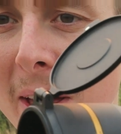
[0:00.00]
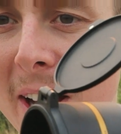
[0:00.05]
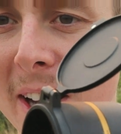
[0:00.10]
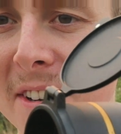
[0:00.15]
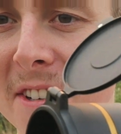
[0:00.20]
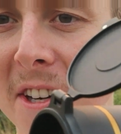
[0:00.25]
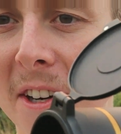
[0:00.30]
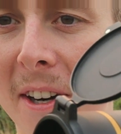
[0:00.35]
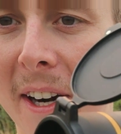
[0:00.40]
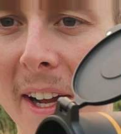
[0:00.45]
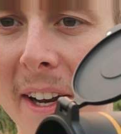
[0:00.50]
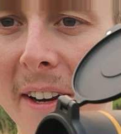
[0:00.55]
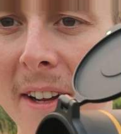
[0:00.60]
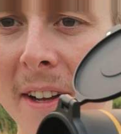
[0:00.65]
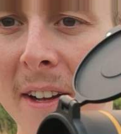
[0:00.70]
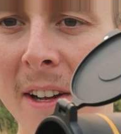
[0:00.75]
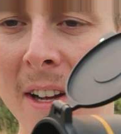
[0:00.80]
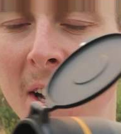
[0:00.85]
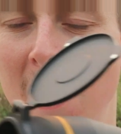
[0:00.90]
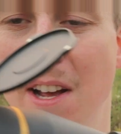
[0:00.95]
that turret.
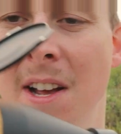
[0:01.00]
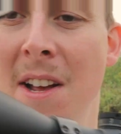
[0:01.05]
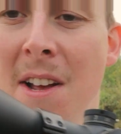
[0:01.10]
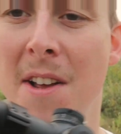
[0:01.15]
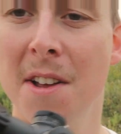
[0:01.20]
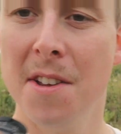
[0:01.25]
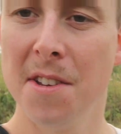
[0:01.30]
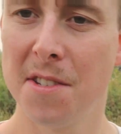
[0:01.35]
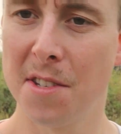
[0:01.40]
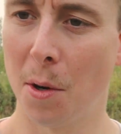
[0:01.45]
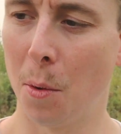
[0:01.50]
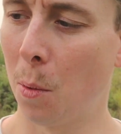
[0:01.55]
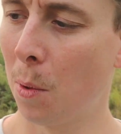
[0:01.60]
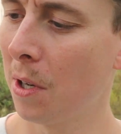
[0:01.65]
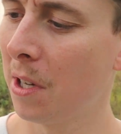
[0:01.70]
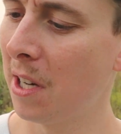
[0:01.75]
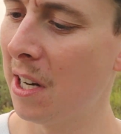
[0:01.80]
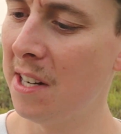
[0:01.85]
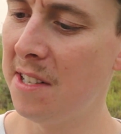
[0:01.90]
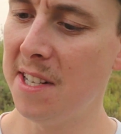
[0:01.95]
So
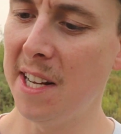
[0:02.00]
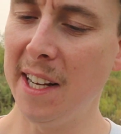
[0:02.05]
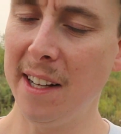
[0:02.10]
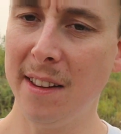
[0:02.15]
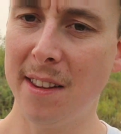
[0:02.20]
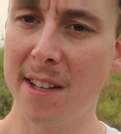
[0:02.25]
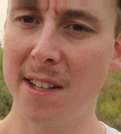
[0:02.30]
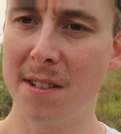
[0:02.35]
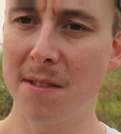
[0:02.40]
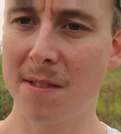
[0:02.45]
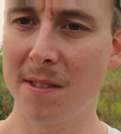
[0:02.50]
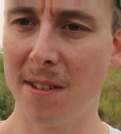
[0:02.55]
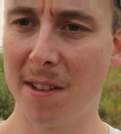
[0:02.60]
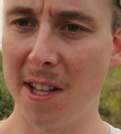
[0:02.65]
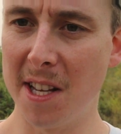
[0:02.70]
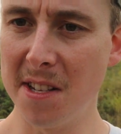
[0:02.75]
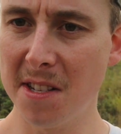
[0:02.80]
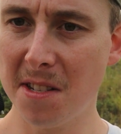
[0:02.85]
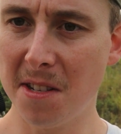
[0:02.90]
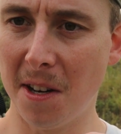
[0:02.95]
we're going to take this
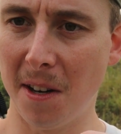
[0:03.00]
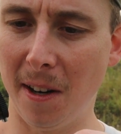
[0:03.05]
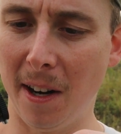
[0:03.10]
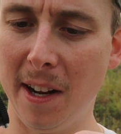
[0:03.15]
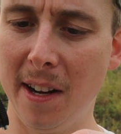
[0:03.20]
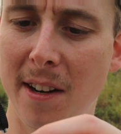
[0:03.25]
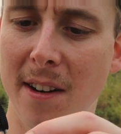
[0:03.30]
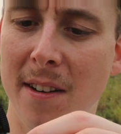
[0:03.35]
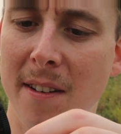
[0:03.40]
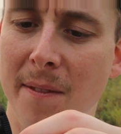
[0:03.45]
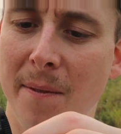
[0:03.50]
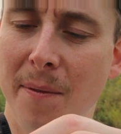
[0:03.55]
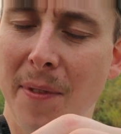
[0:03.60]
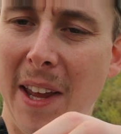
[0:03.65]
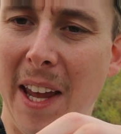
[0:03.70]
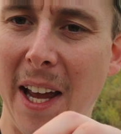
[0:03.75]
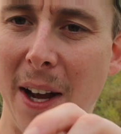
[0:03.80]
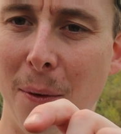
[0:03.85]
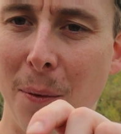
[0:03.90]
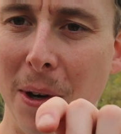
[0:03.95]
turret
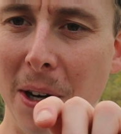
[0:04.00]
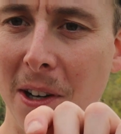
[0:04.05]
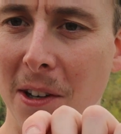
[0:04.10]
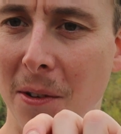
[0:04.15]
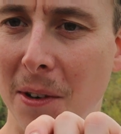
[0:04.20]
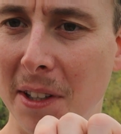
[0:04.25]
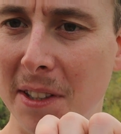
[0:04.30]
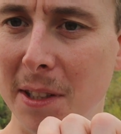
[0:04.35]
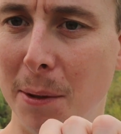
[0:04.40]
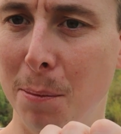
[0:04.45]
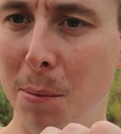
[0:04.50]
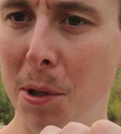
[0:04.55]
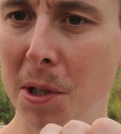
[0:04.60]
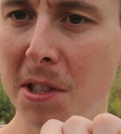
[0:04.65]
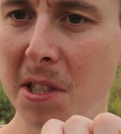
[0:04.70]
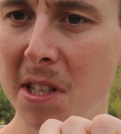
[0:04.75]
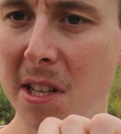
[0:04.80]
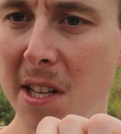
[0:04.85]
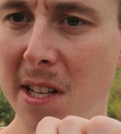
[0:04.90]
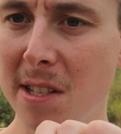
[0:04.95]
and we're going to
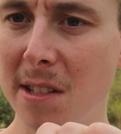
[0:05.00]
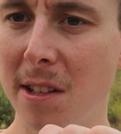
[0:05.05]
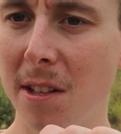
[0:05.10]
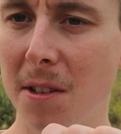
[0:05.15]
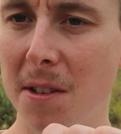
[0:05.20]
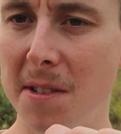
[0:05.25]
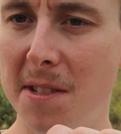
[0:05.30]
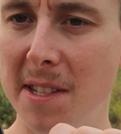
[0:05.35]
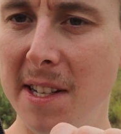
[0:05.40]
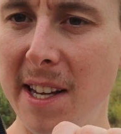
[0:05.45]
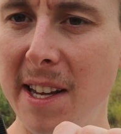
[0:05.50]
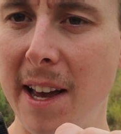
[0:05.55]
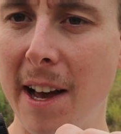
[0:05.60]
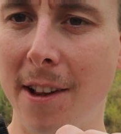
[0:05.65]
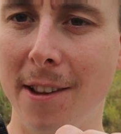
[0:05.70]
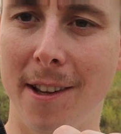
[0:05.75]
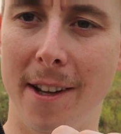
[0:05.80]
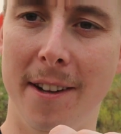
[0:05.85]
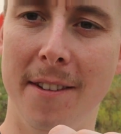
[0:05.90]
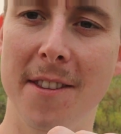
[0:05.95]
push this little
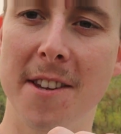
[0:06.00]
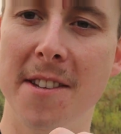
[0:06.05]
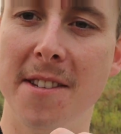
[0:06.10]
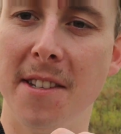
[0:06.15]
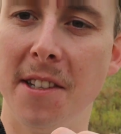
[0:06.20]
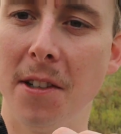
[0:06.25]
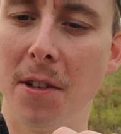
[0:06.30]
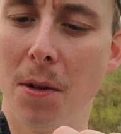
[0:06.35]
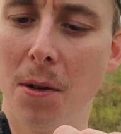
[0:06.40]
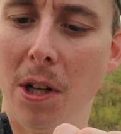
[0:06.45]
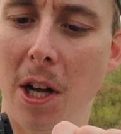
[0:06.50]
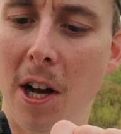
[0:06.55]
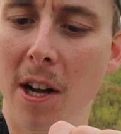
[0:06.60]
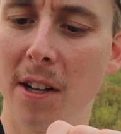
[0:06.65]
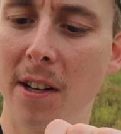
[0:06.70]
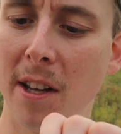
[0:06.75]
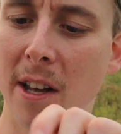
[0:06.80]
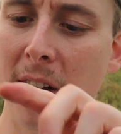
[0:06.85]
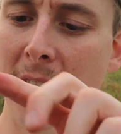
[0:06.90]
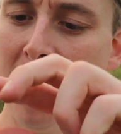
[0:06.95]
ZL in, the zero
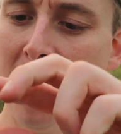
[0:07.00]
lock,